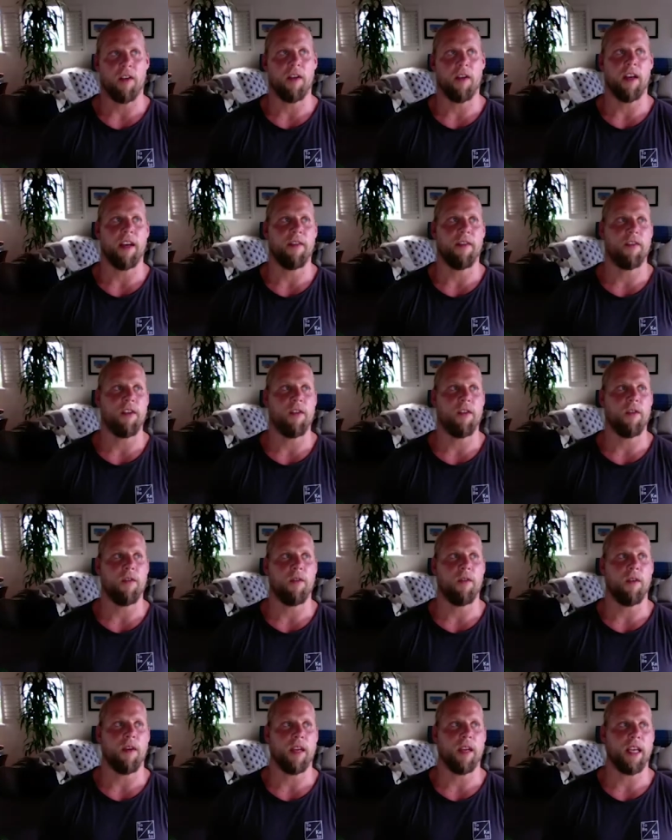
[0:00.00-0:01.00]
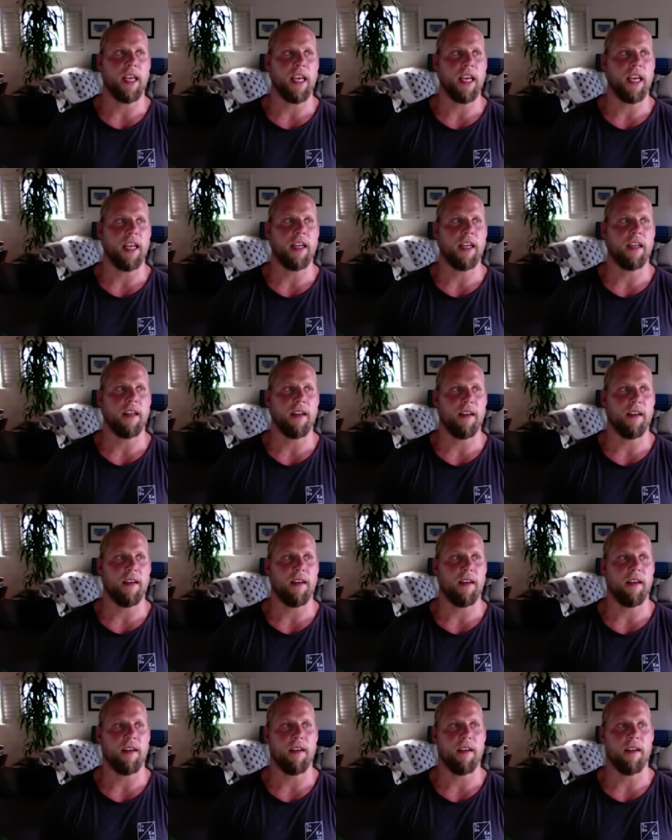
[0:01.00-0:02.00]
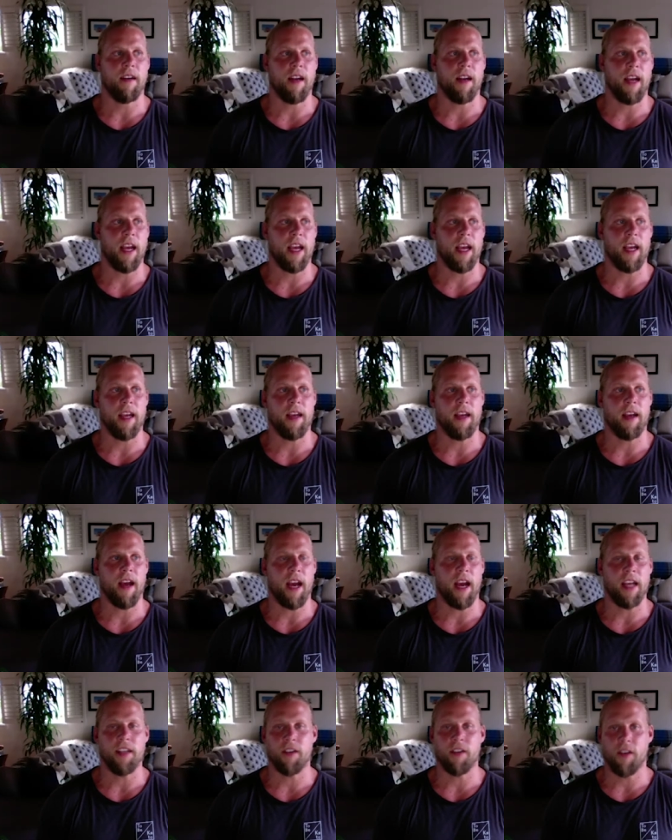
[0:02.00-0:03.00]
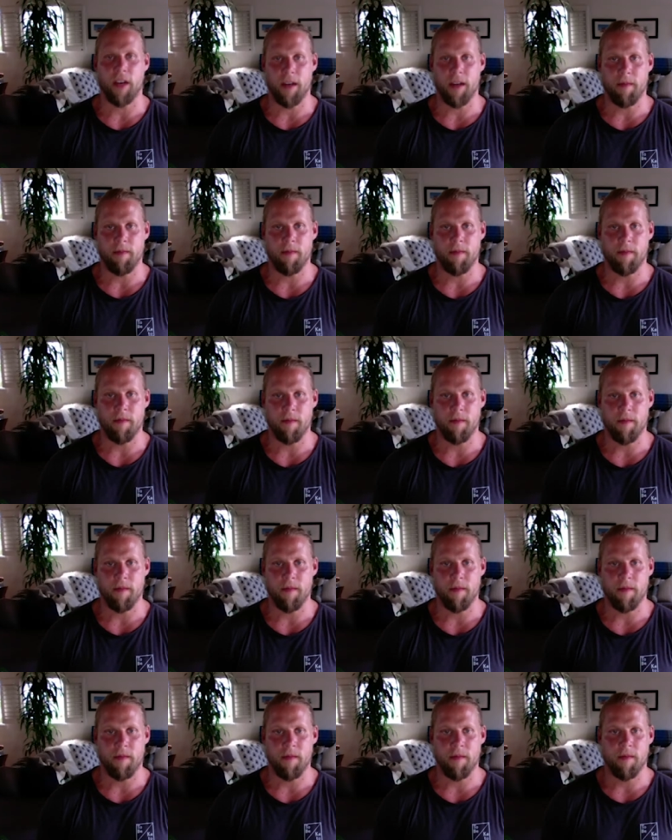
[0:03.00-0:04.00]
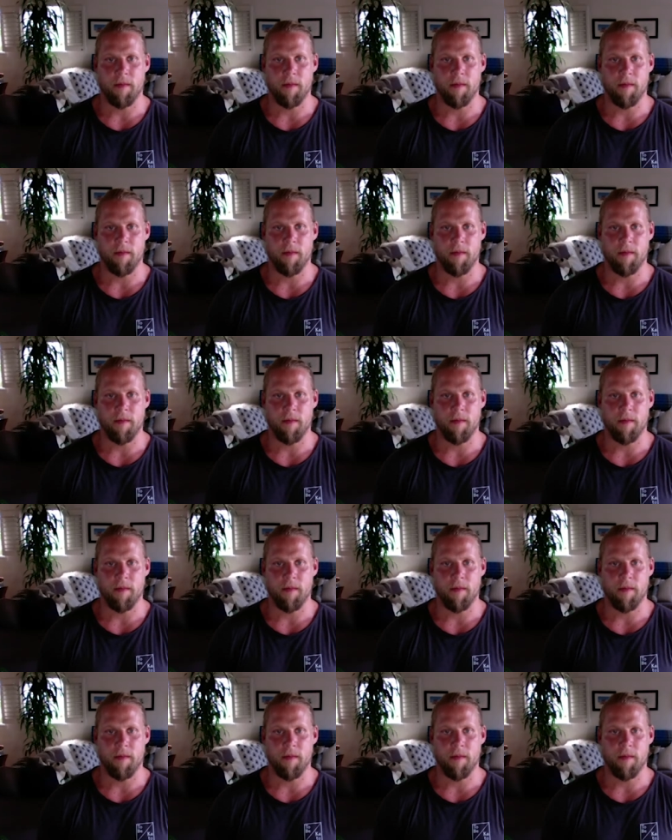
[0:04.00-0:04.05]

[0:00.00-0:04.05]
if you eat a ice cream, mm-hmm.